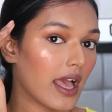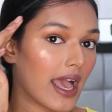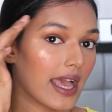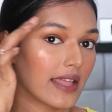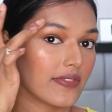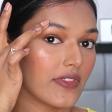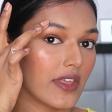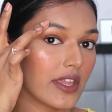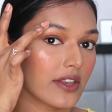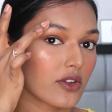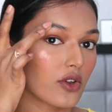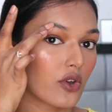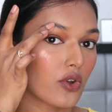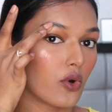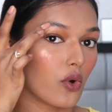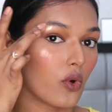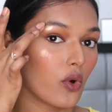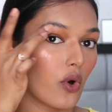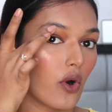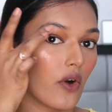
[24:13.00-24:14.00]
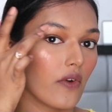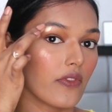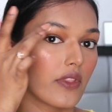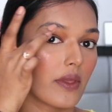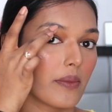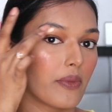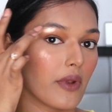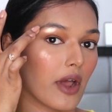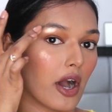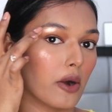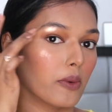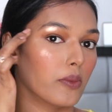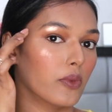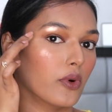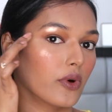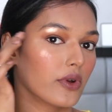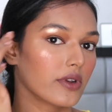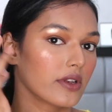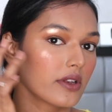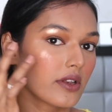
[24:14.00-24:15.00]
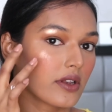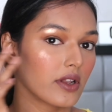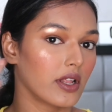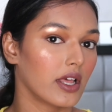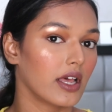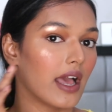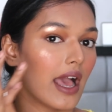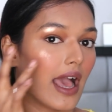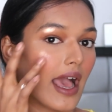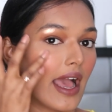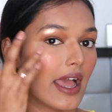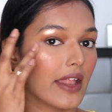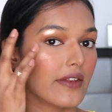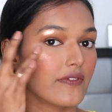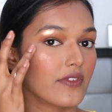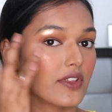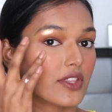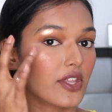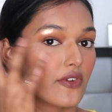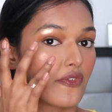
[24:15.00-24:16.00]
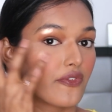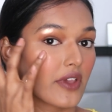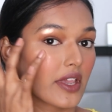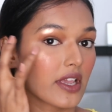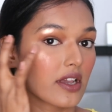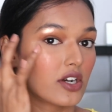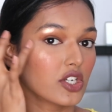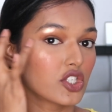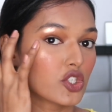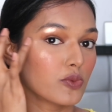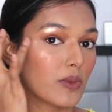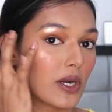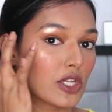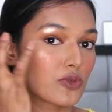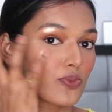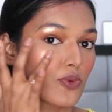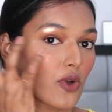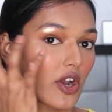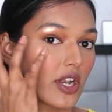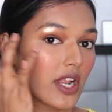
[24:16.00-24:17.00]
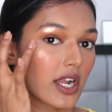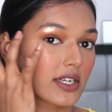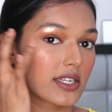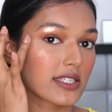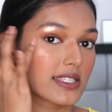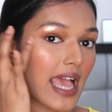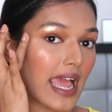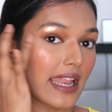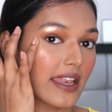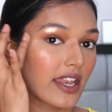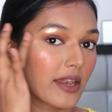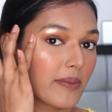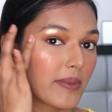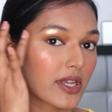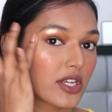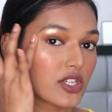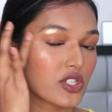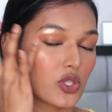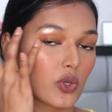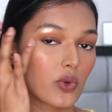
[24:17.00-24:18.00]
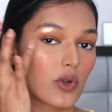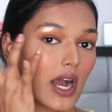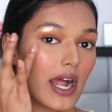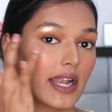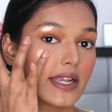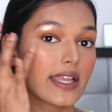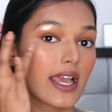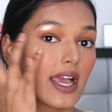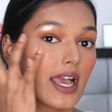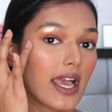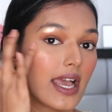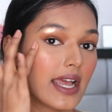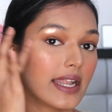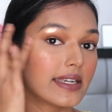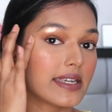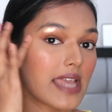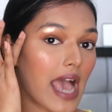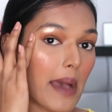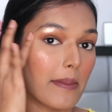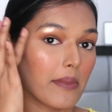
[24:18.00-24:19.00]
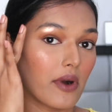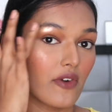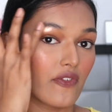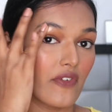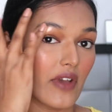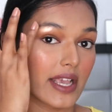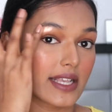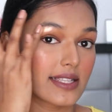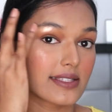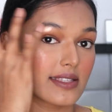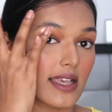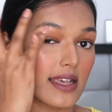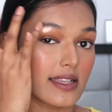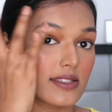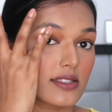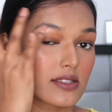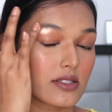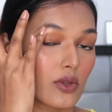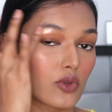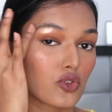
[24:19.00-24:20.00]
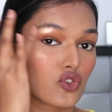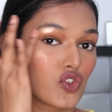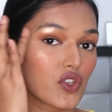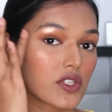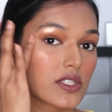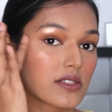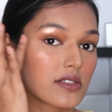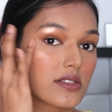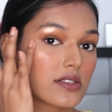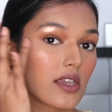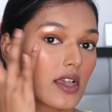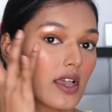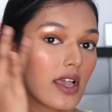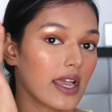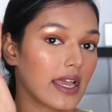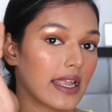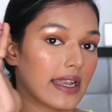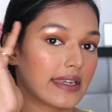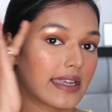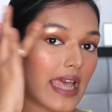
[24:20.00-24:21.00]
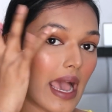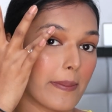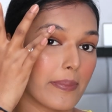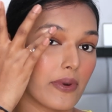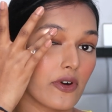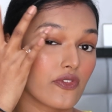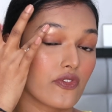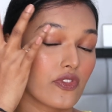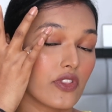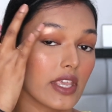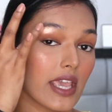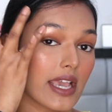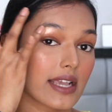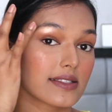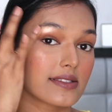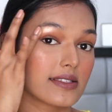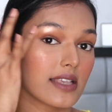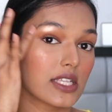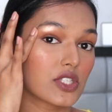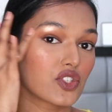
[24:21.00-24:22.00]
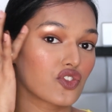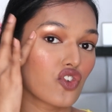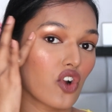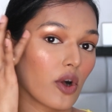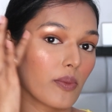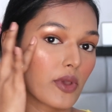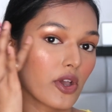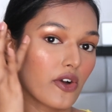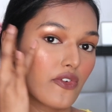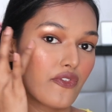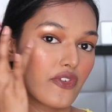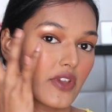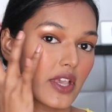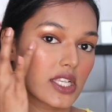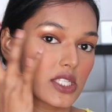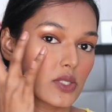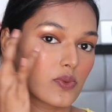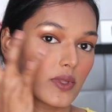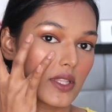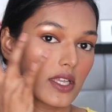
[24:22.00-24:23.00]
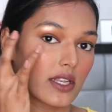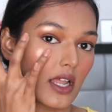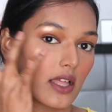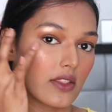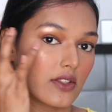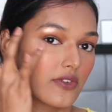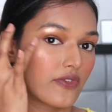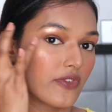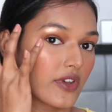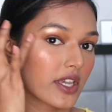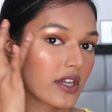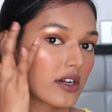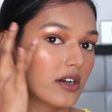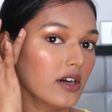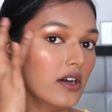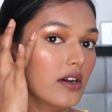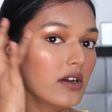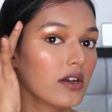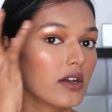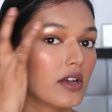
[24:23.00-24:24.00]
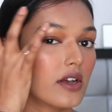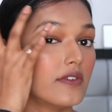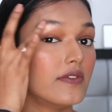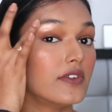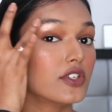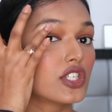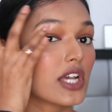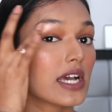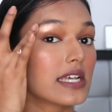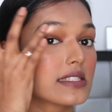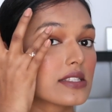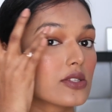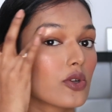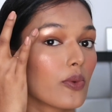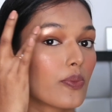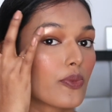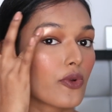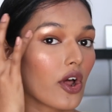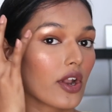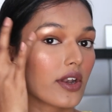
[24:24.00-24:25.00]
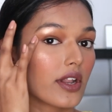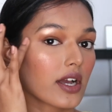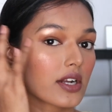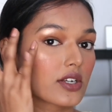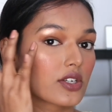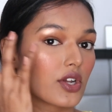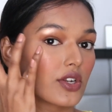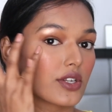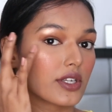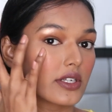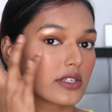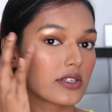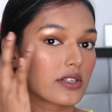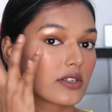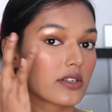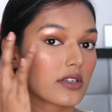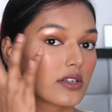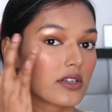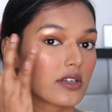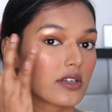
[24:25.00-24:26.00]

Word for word: and then go on the brow bone, and with the finger too much product is added because you can't dab off excess, so just tap off the excess from your face with another finger which has no product on it.